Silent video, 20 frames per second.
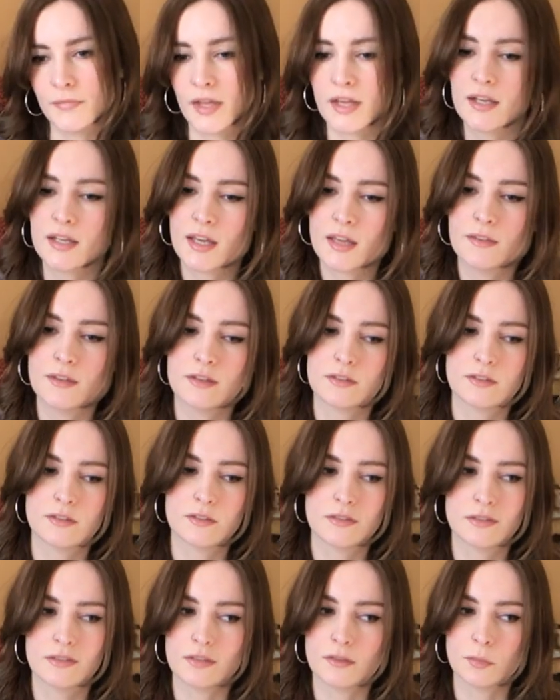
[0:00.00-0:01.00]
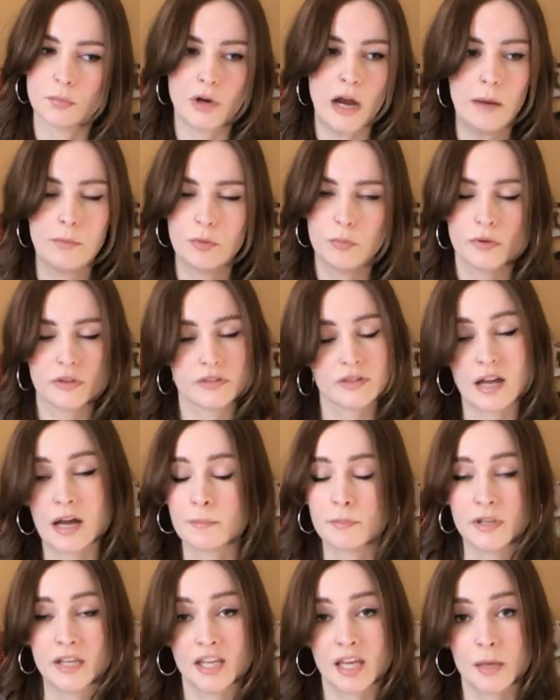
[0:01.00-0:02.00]
And again, this is the problem with
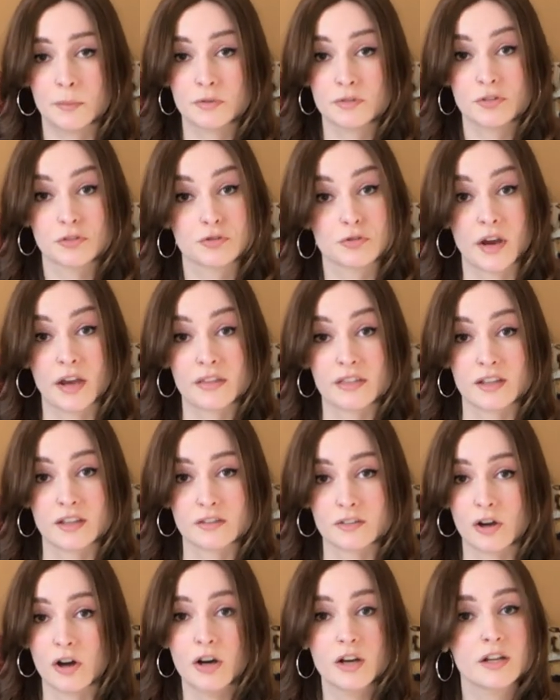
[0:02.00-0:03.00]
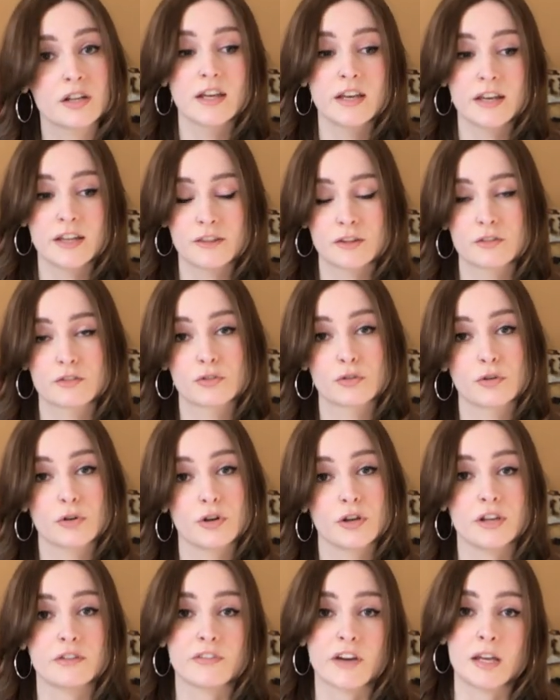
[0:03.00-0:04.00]
not being able to try things on in the
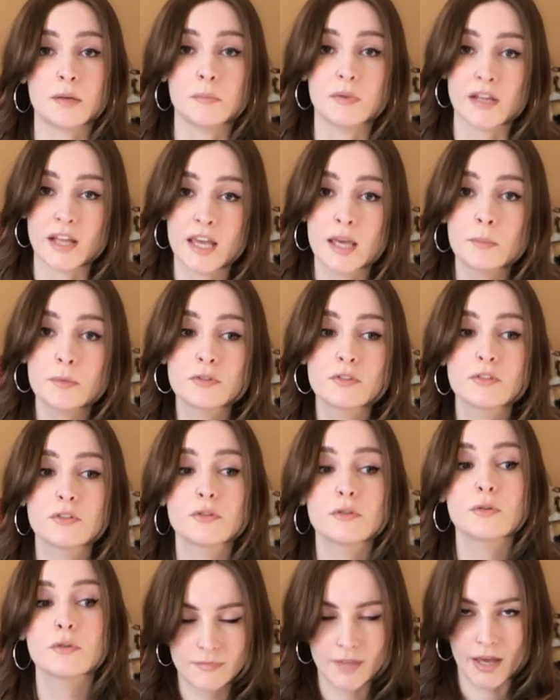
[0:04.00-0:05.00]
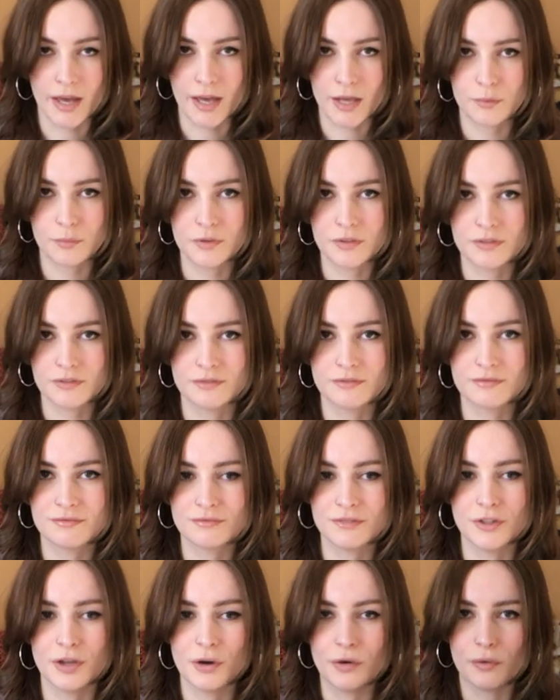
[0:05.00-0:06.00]
store. If I had been able to, I would
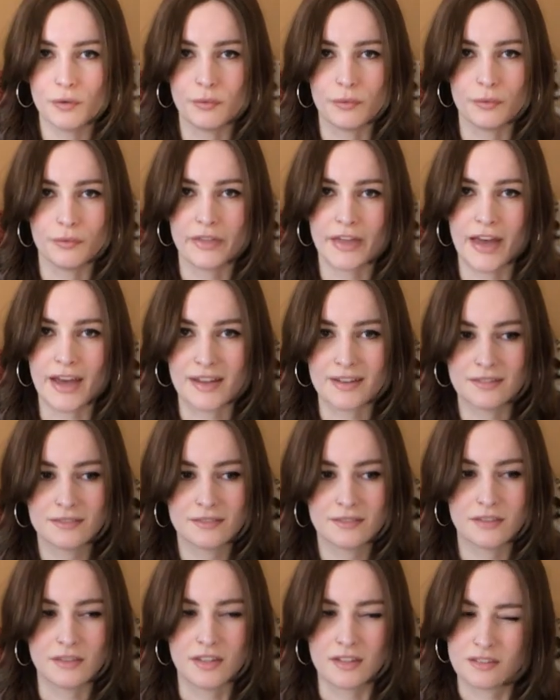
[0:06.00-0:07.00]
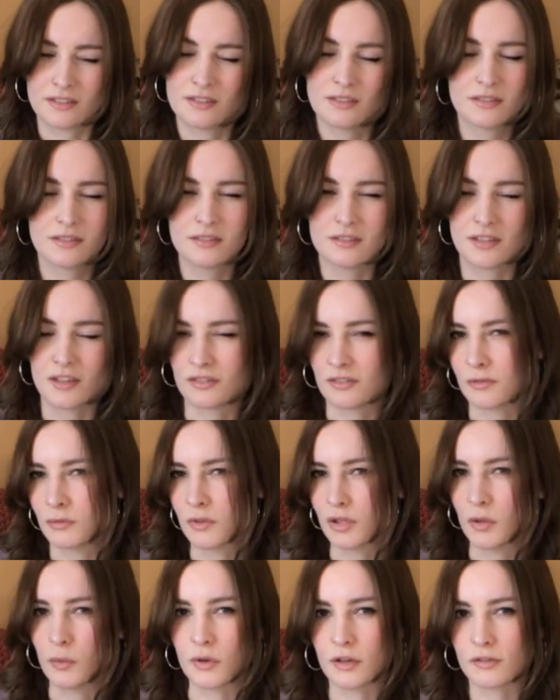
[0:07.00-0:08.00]
know that this doesn't
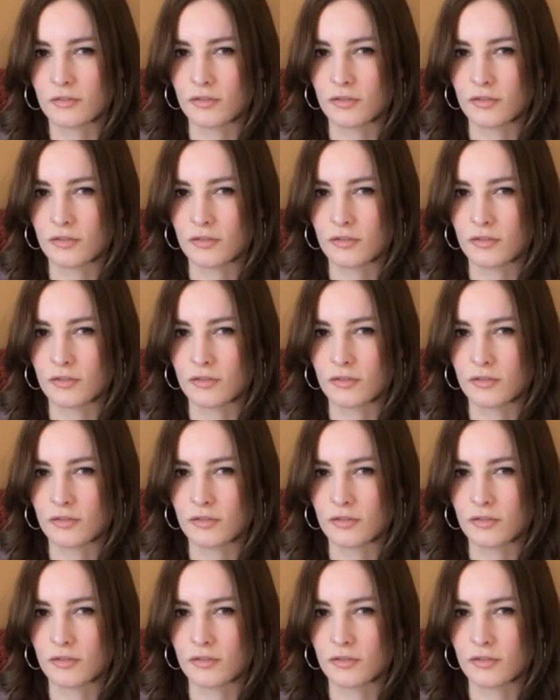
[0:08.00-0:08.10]
really work